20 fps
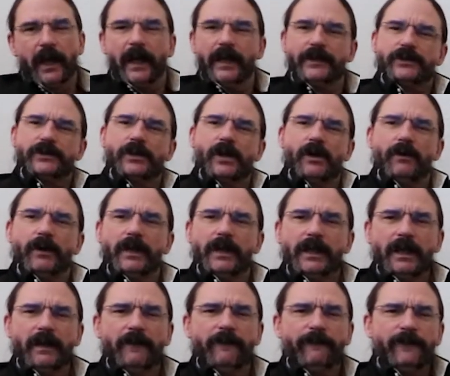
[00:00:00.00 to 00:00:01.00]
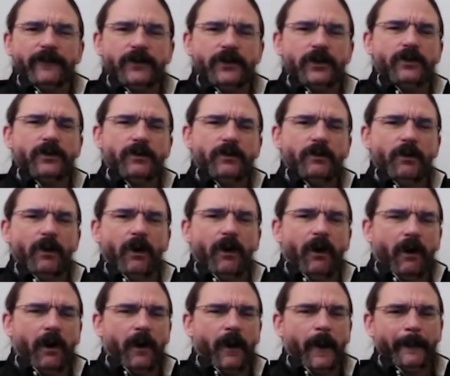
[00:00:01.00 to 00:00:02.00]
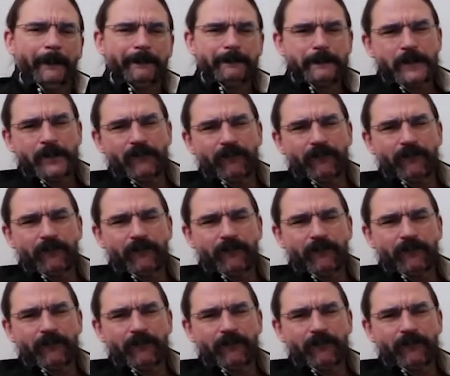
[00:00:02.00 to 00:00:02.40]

And so if you are